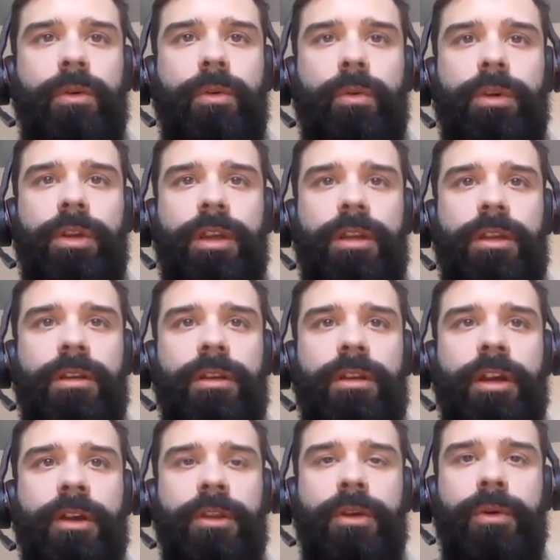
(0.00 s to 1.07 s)
Okay,
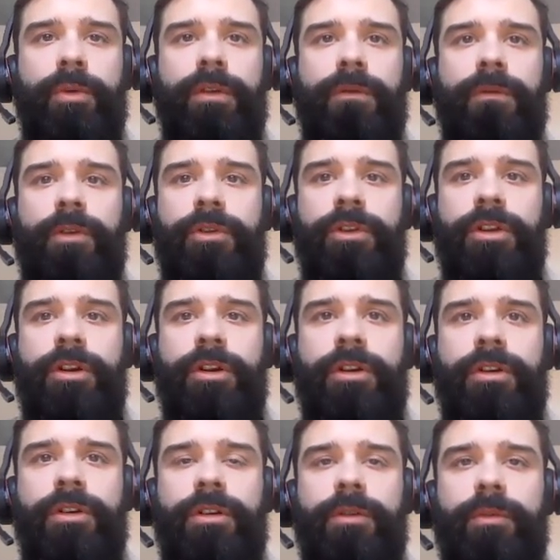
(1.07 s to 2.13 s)
now that we fill in
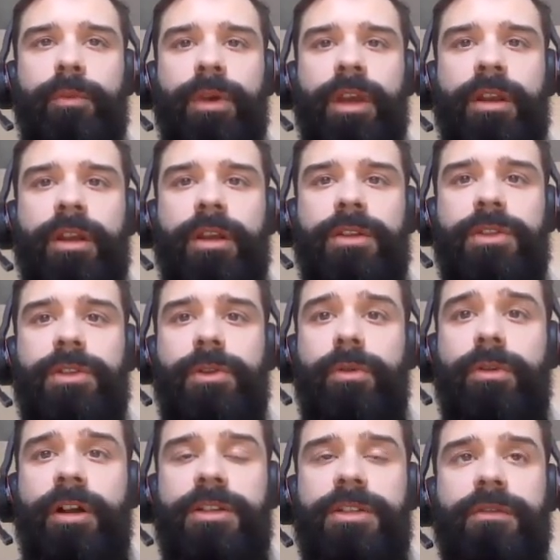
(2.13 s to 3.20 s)
our pan head screw
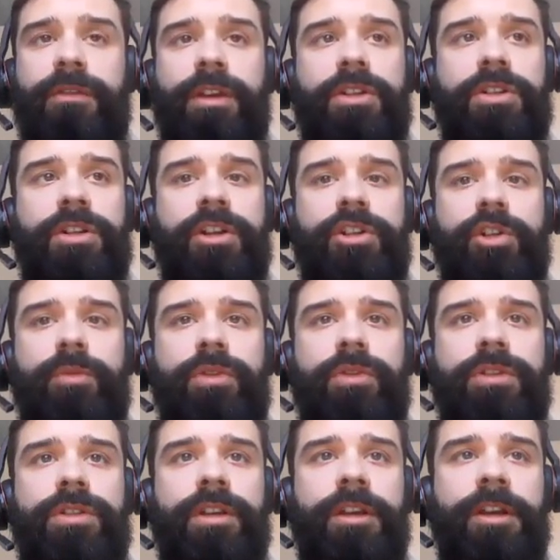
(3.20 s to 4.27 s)
classification
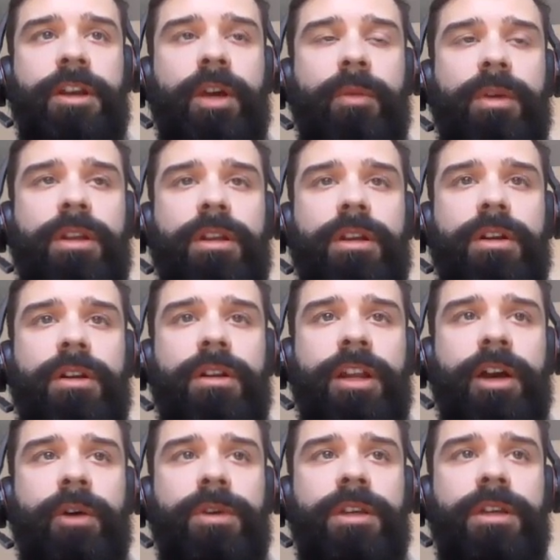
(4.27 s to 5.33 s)
attributes, I can come in here and
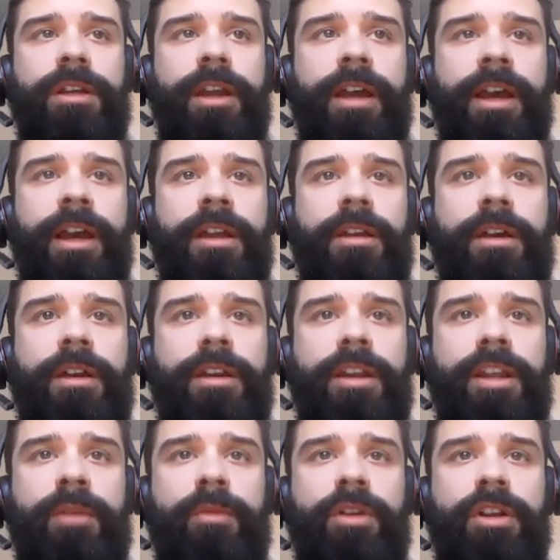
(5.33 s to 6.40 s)
now we can add a
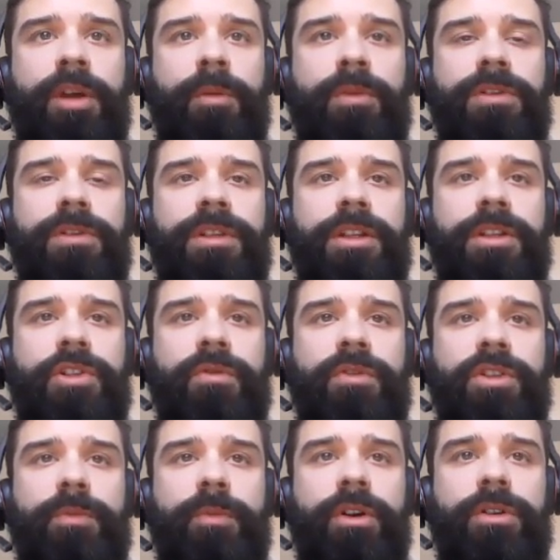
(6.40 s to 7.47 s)
name and a number to each of
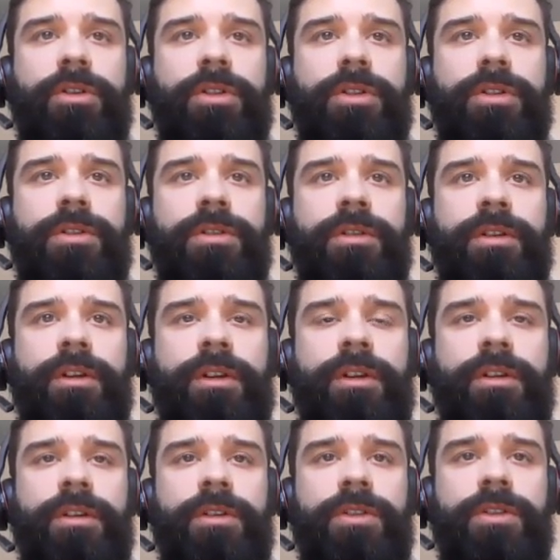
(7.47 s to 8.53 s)
these parts.
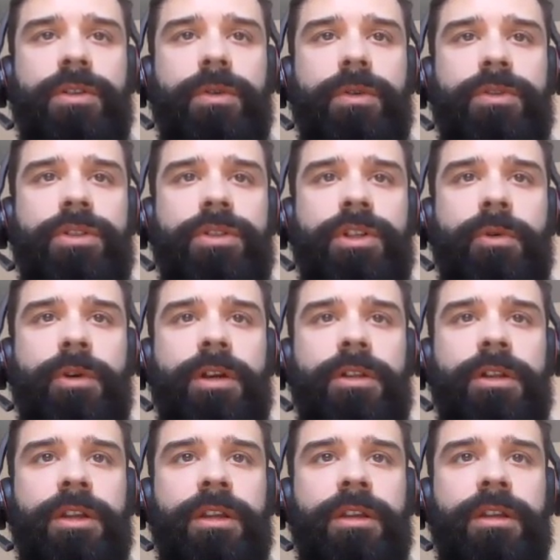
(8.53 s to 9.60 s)
So just
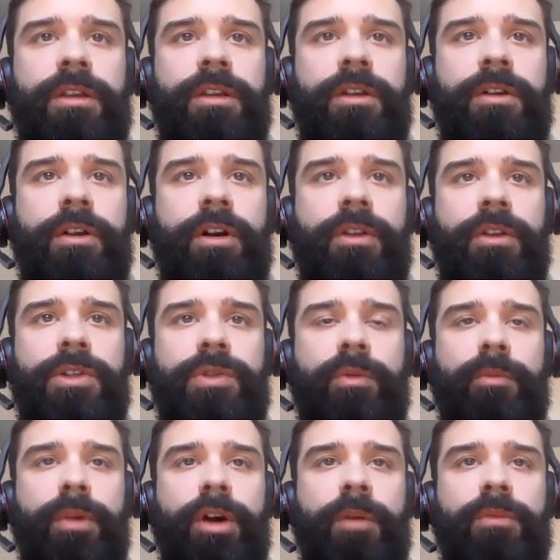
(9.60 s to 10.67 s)
quickly here, call this
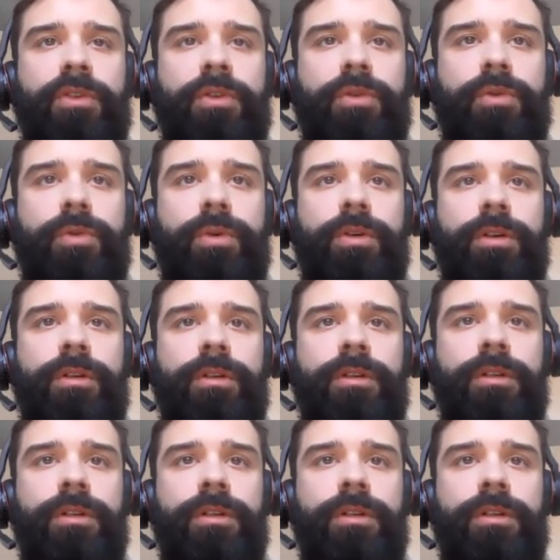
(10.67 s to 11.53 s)
one bomb 2